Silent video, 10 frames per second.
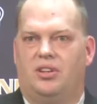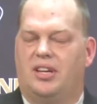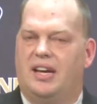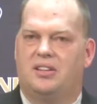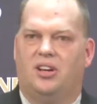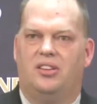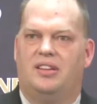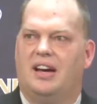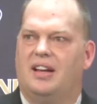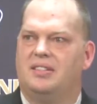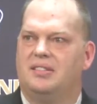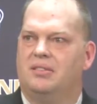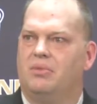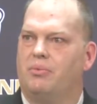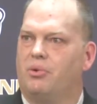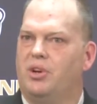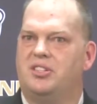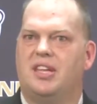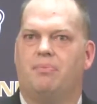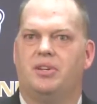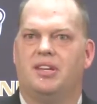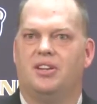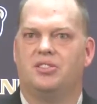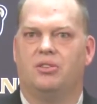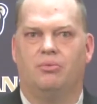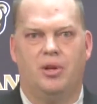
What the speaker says: connect all the dots, when we reach that potential,